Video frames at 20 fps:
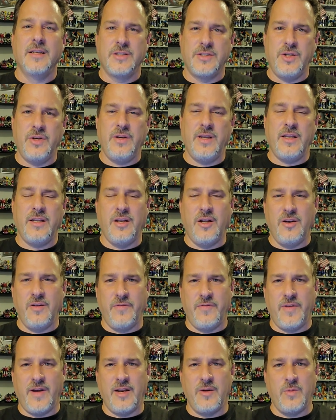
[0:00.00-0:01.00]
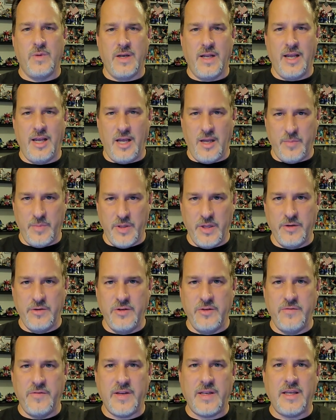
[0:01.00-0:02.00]
to get notified when I upload
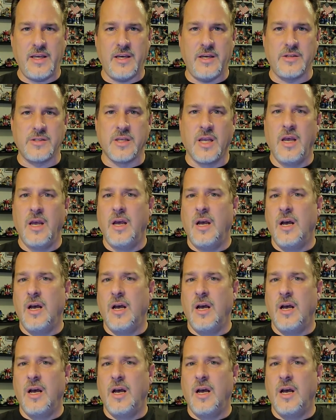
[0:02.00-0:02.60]
new videos.